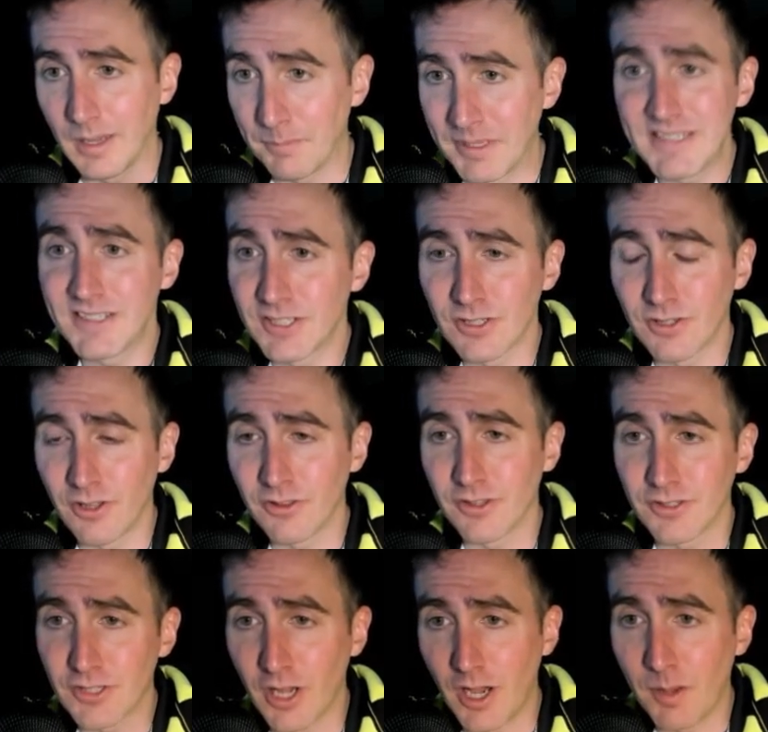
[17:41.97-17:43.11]
pieces on the
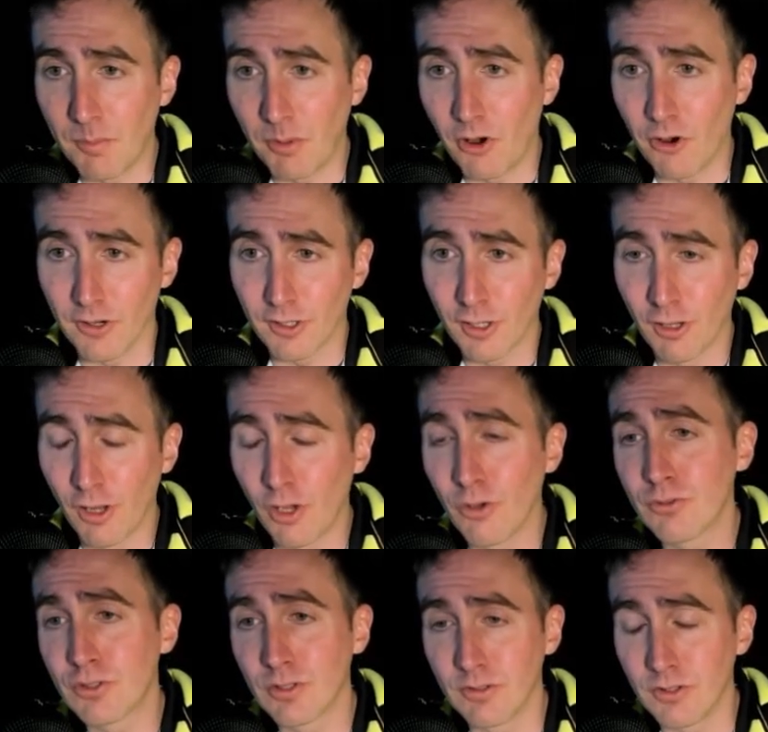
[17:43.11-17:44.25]
top are
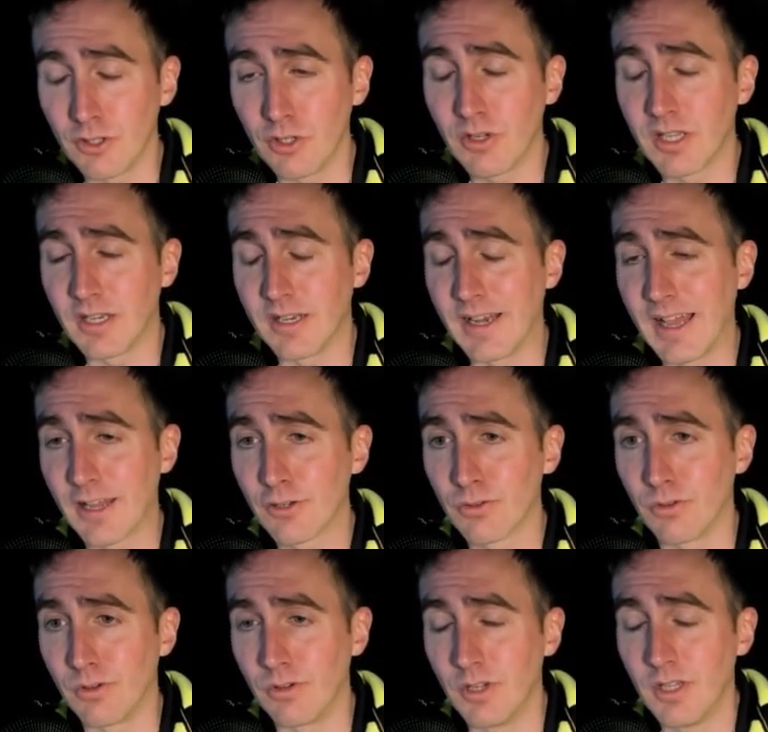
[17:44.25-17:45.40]
closed so that you get an
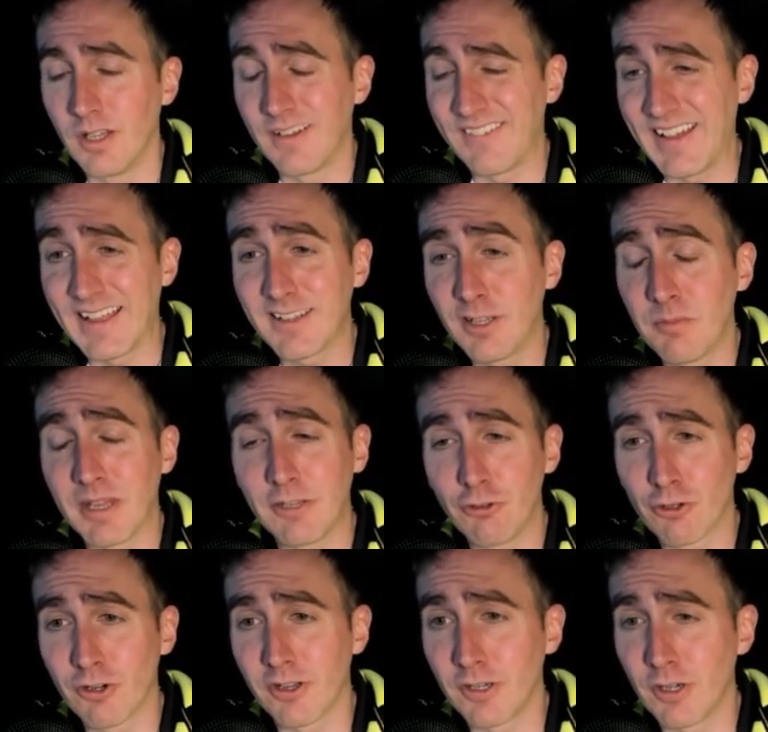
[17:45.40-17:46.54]
actual vacuum. And
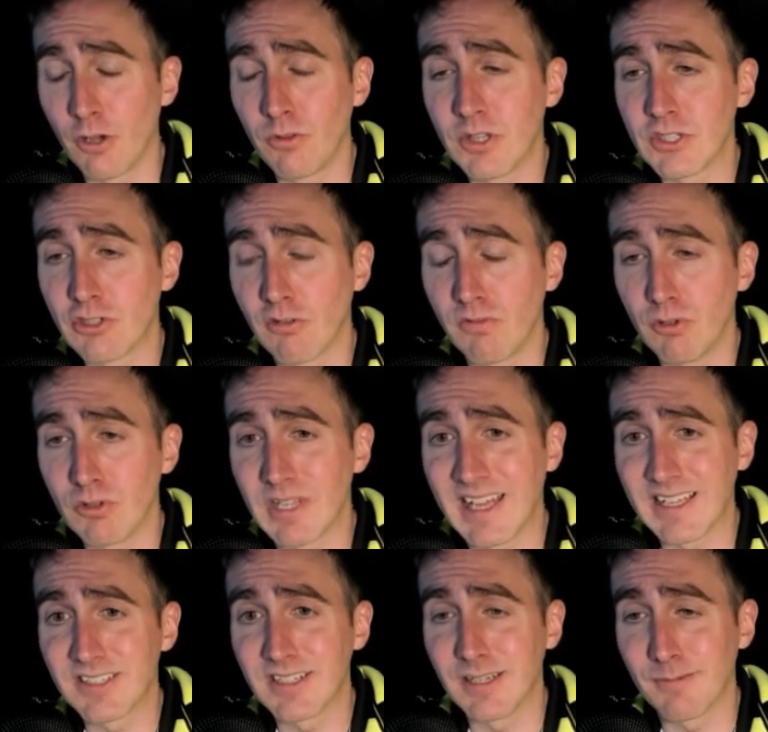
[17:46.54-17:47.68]
you're going to know this if you
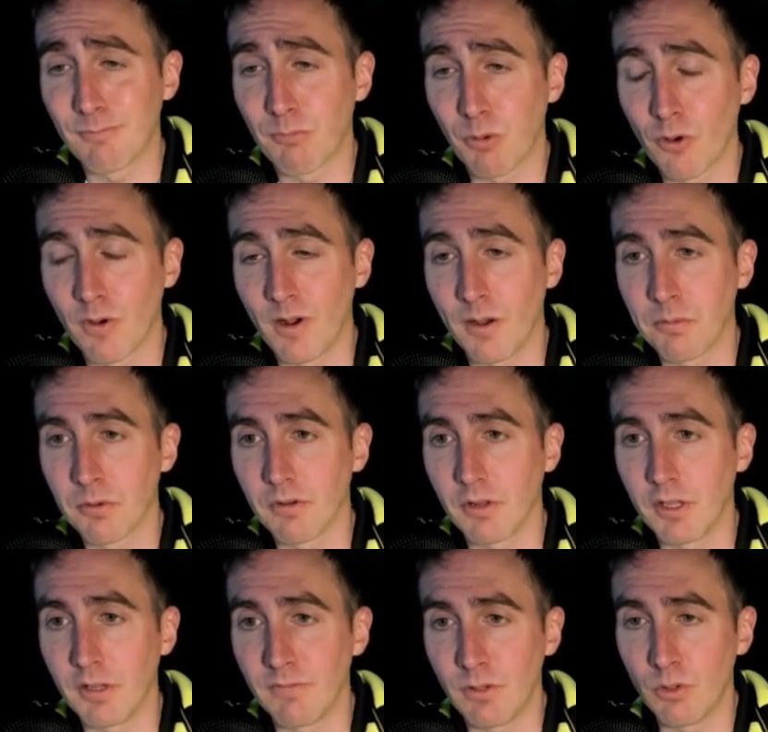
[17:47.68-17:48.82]
test it
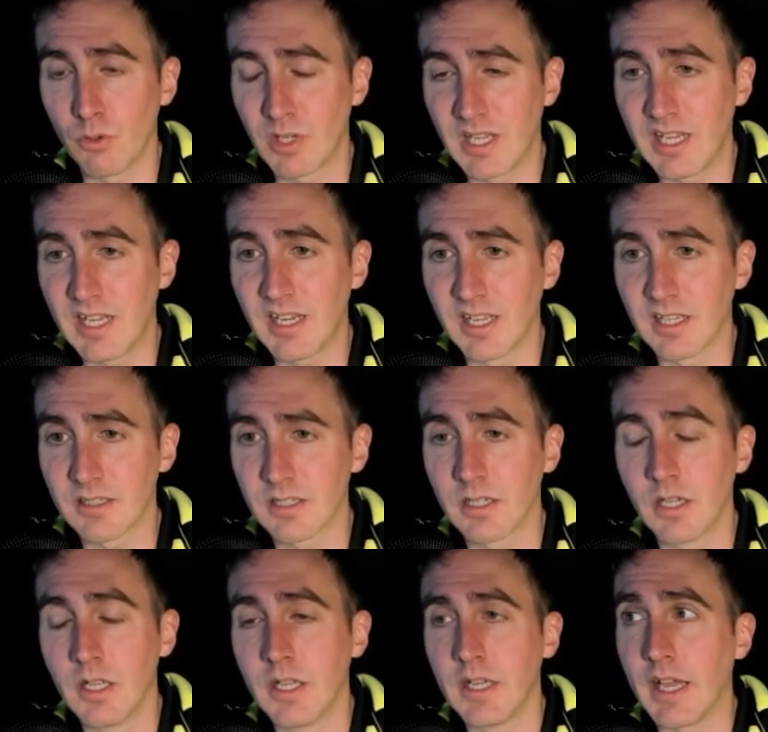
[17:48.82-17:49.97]
properly. If you kink it
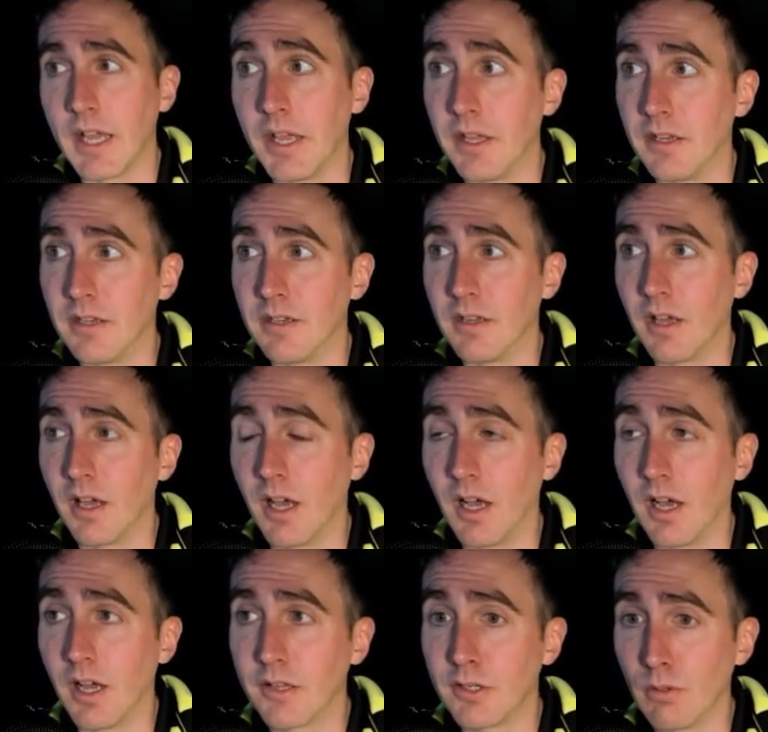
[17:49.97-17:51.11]
and
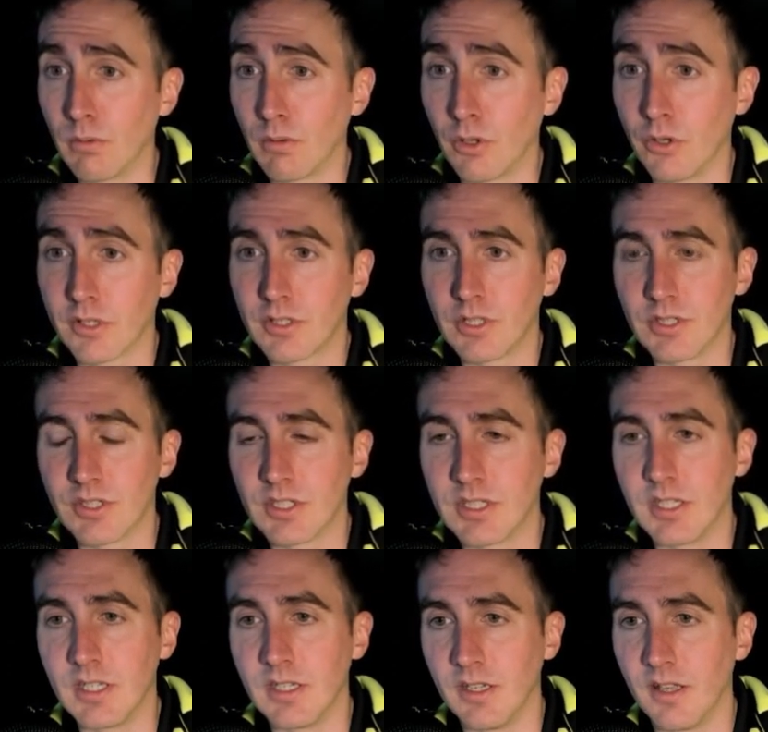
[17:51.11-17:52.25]
you look to
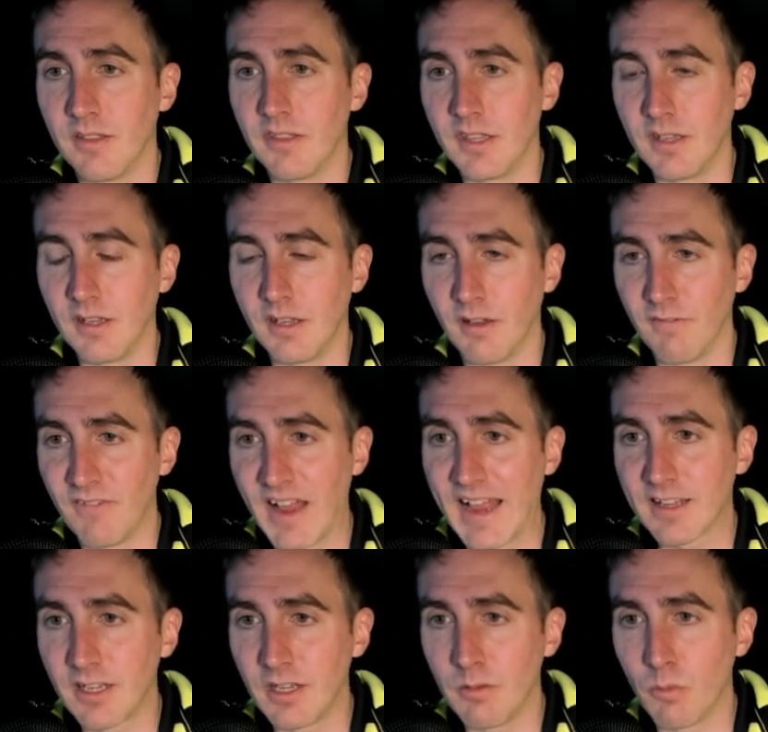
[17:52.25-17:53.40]
see the
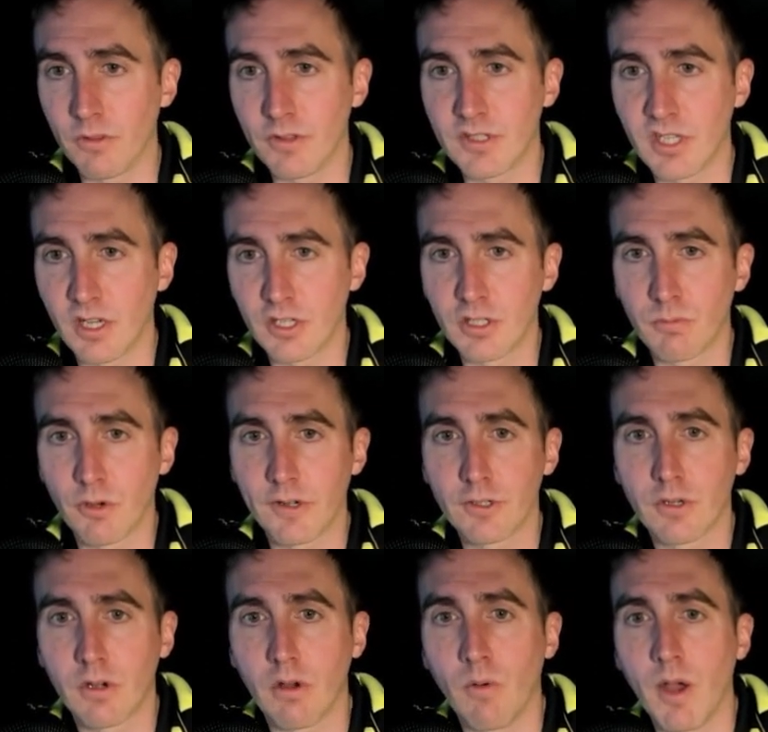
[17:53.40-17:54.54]
vacuum or the suction
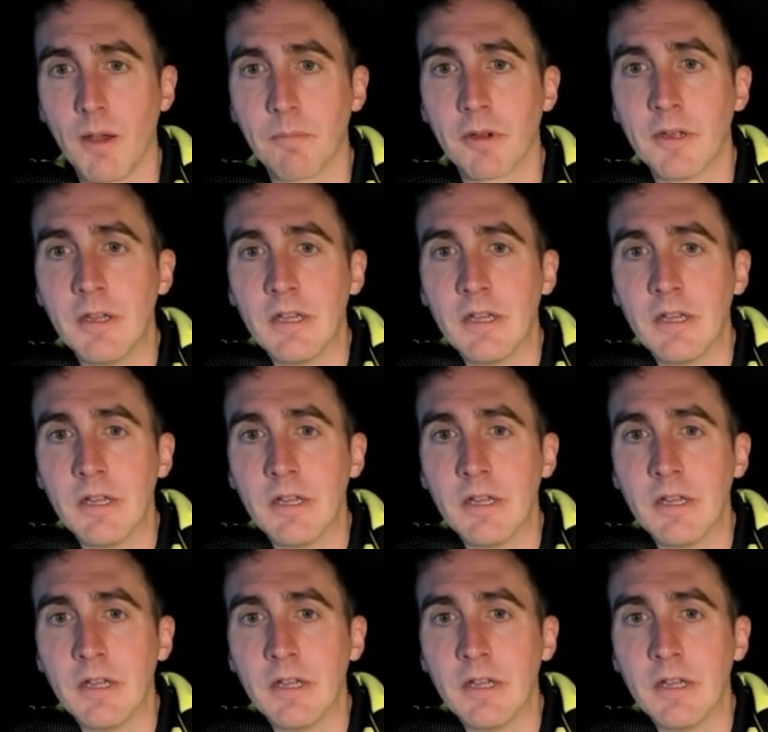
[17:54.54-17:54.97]
pressure go up.